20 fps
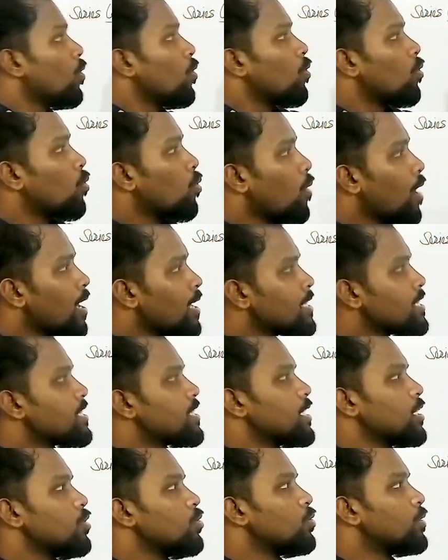once
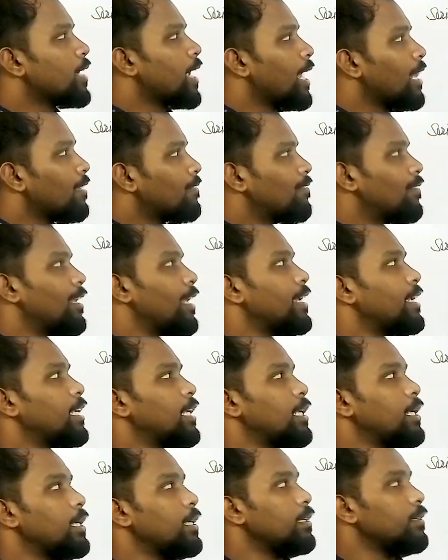you calculate
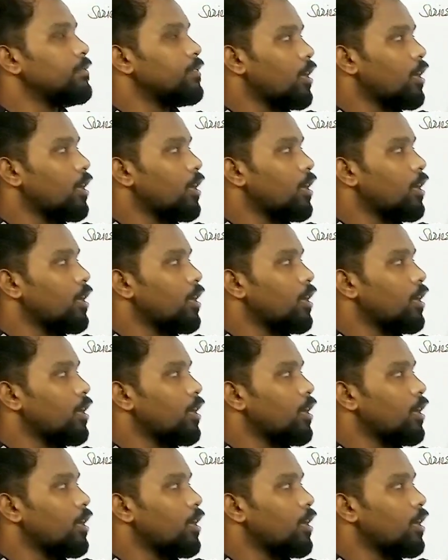the,